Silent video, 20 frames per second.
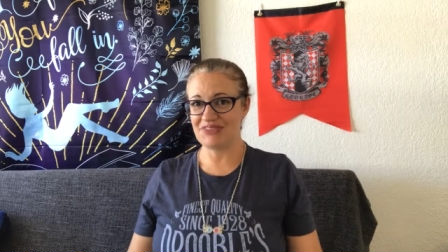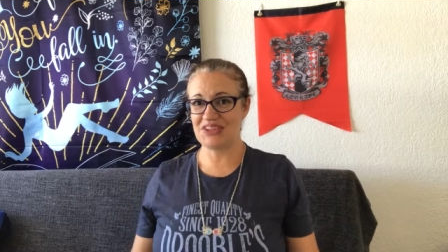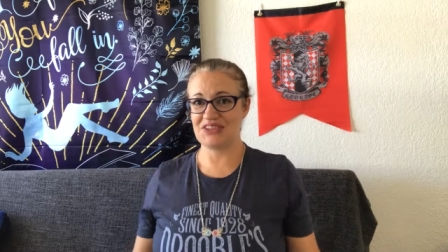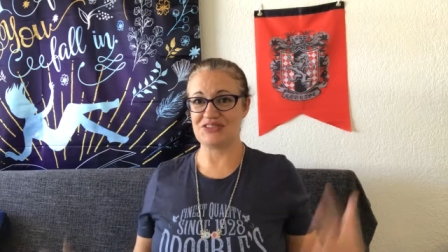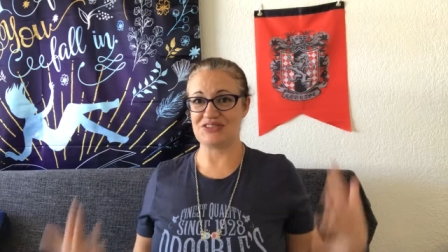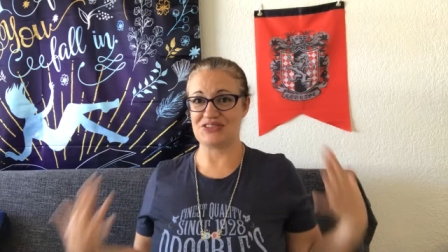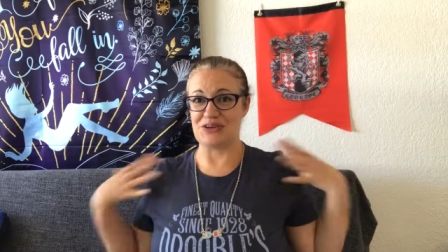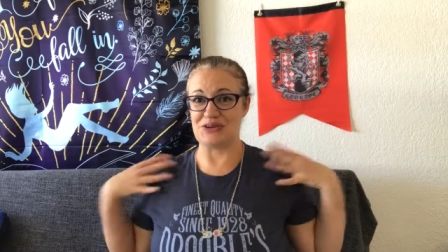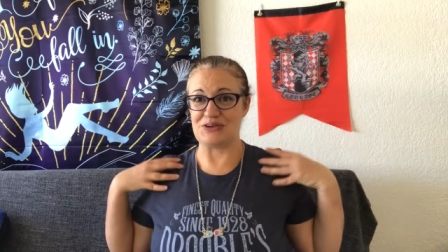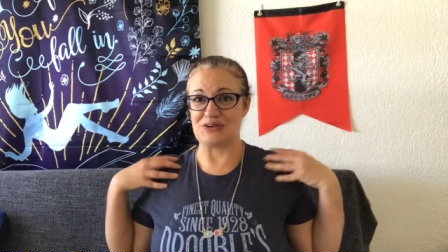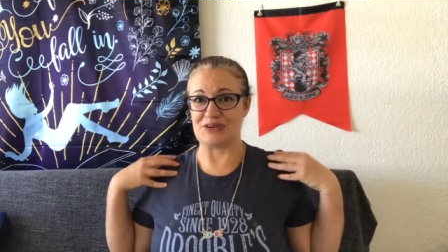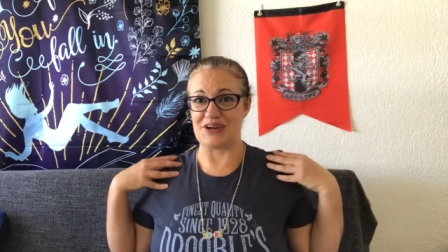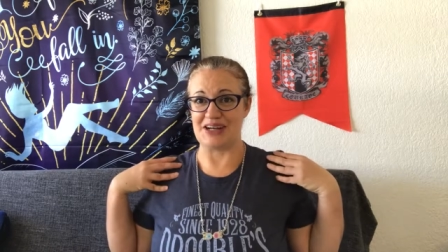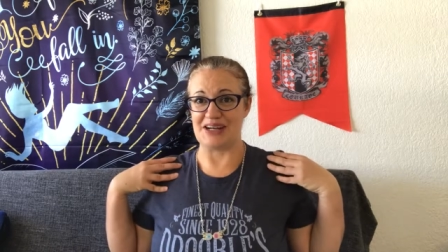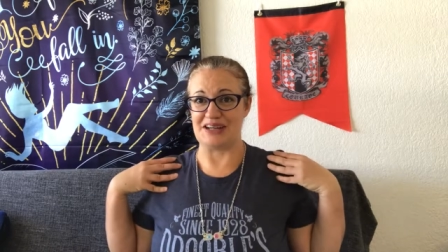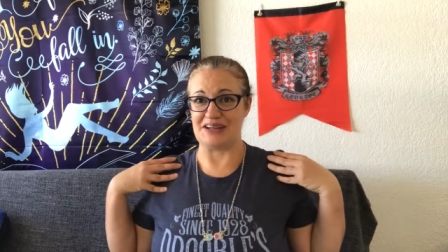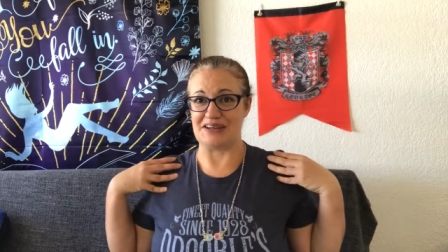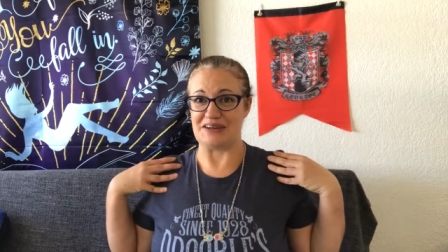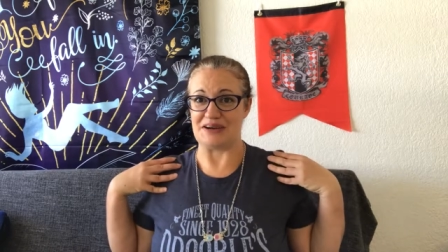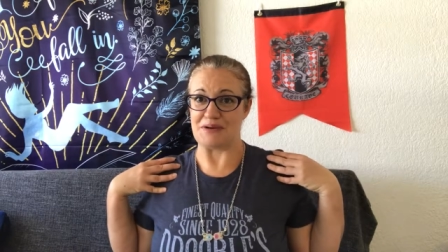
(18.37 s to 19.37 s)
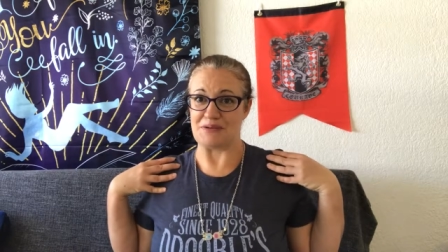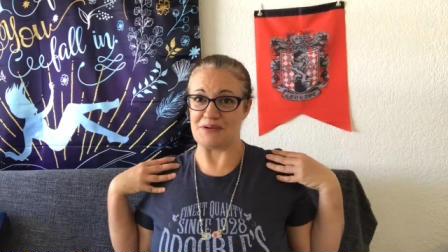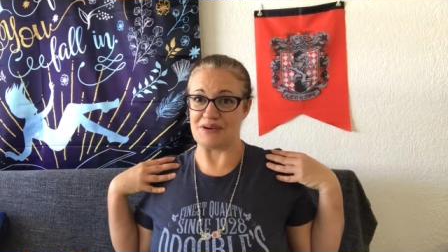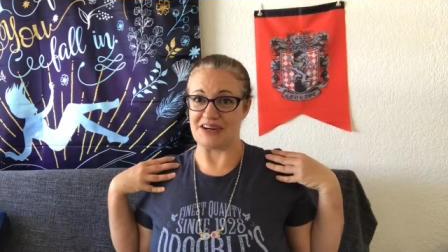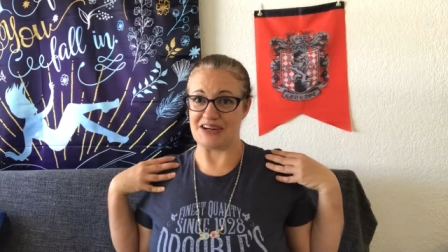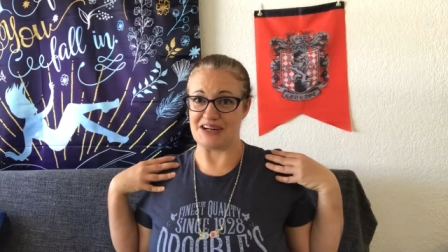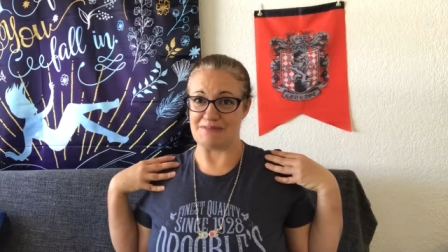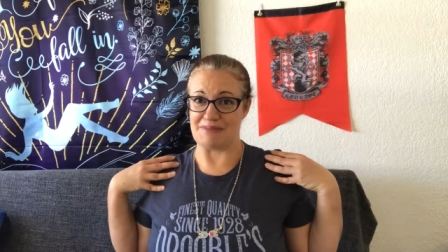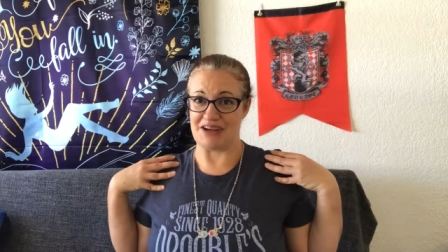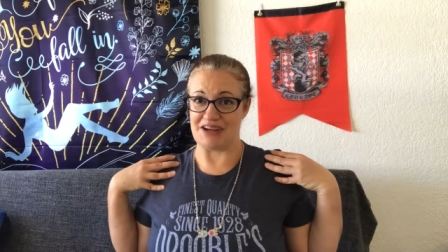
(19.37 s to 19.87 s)
So right now I'm
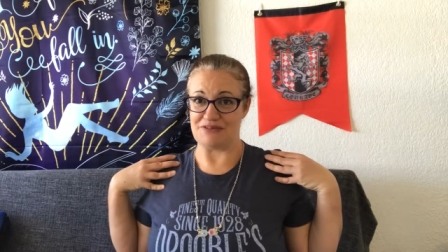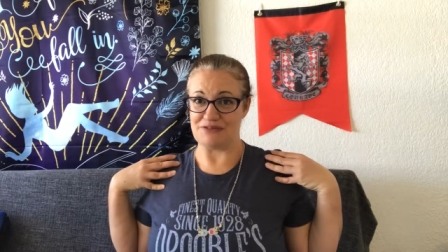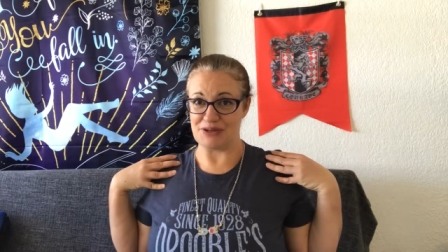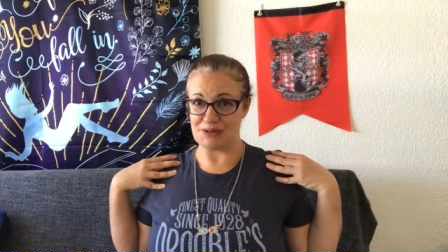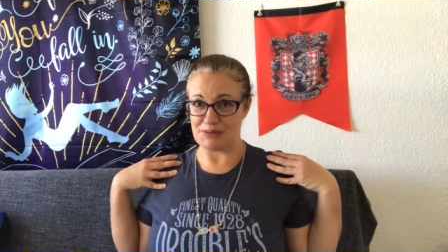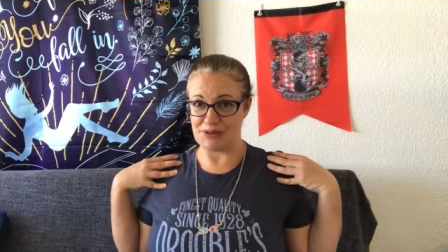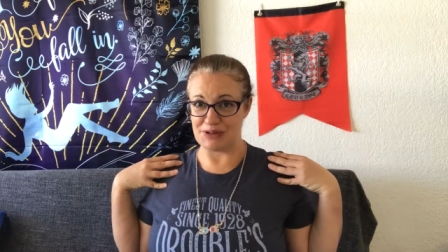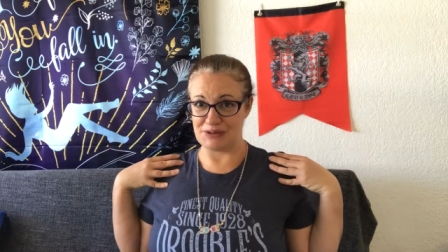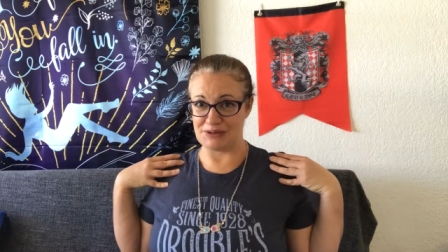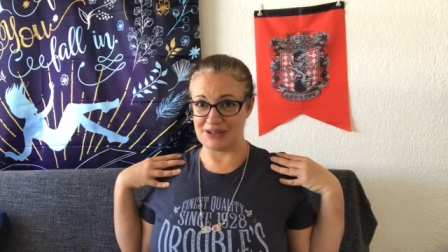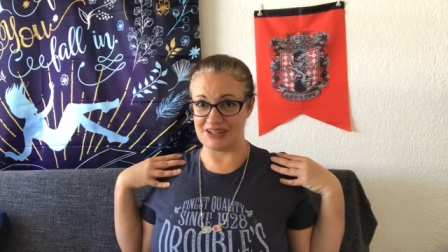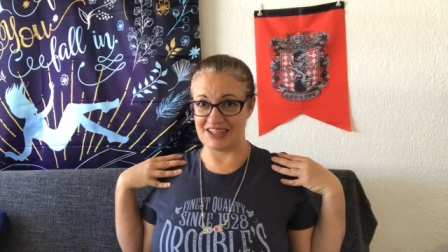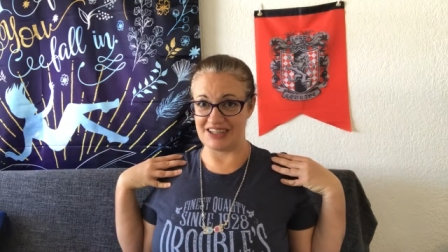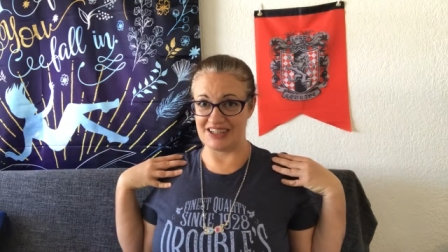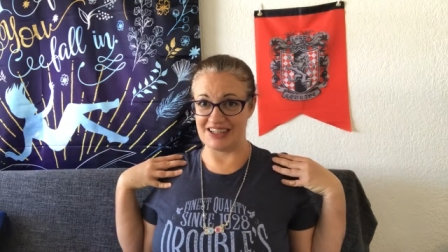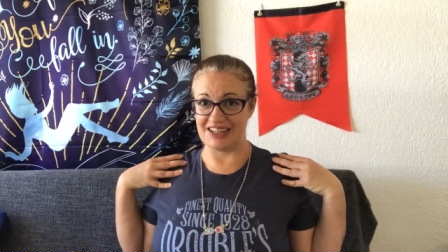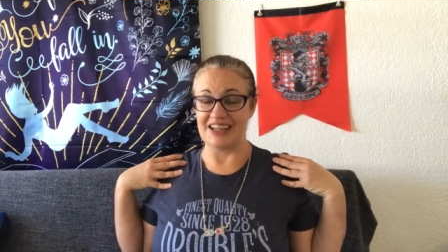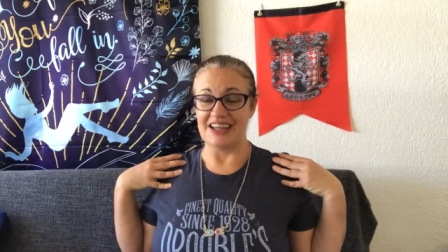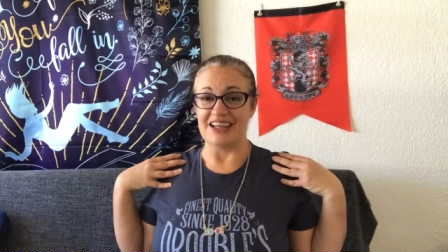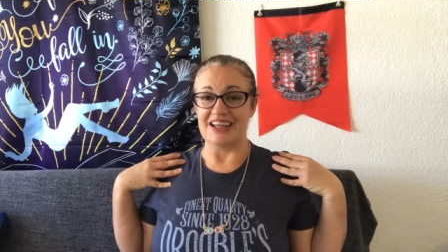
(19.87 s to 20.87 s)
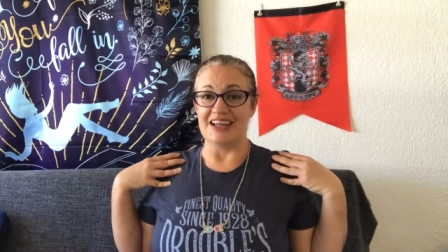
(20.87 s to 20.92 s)
wearing my February